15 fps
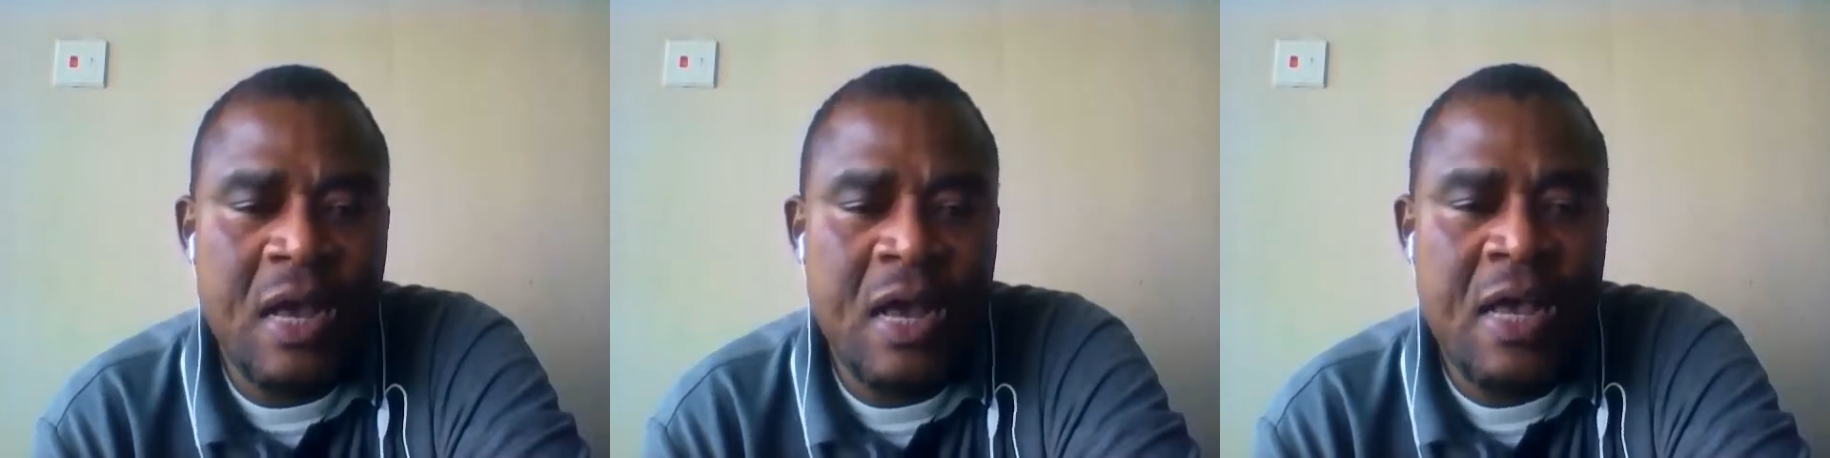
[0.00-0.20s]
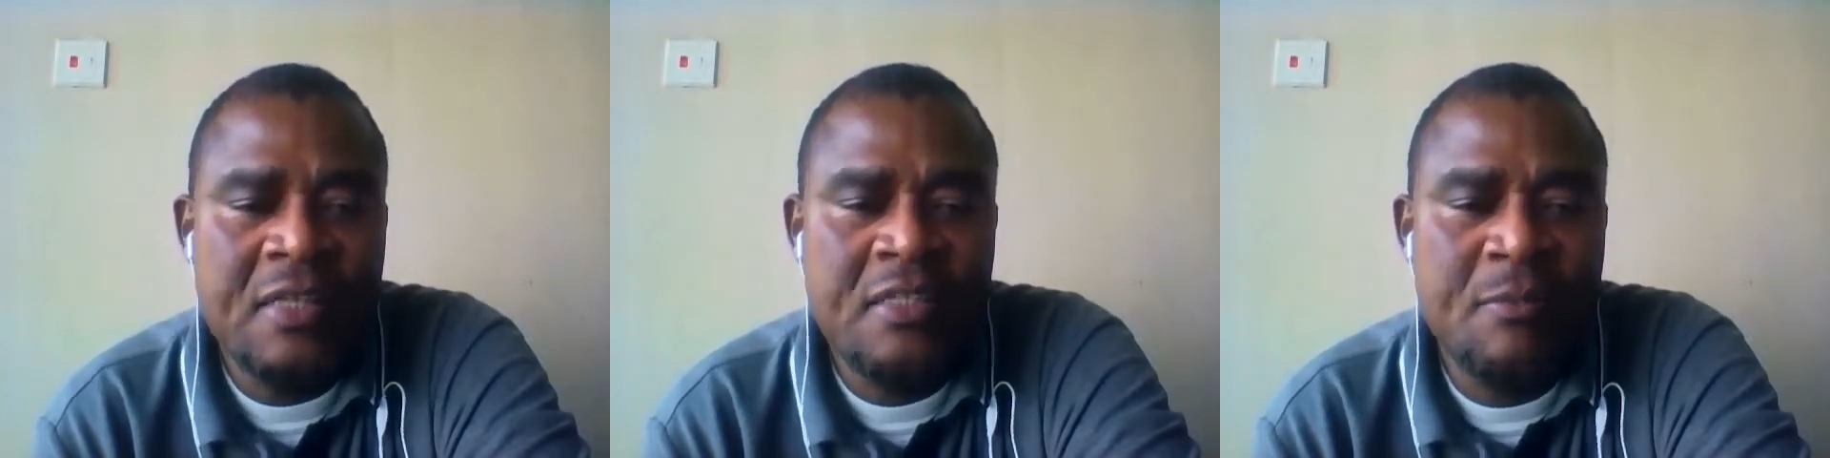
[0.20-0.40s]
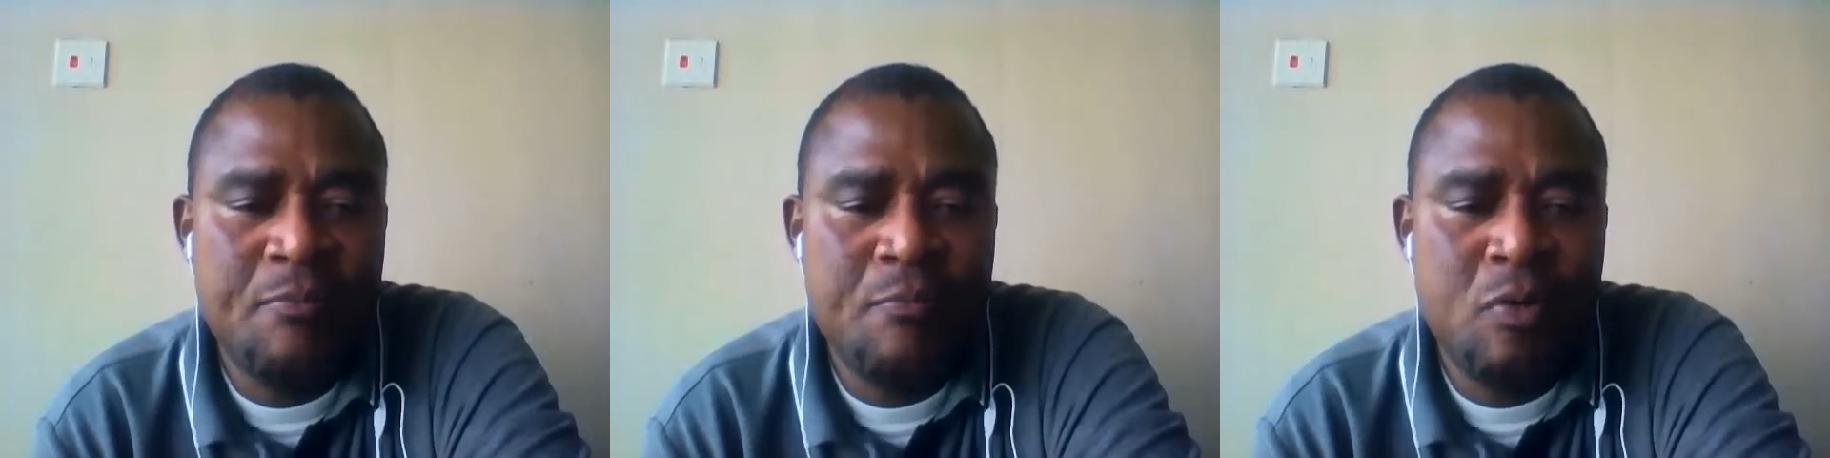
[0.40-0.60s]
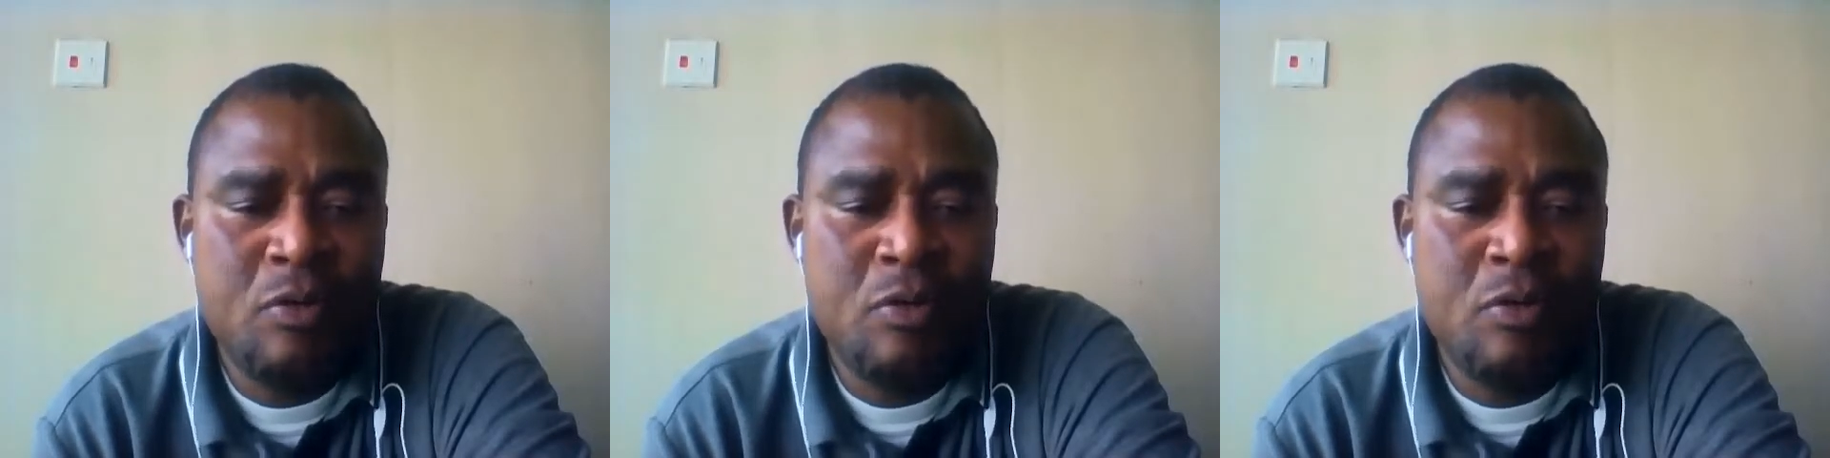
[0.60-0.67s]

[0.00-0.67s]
as a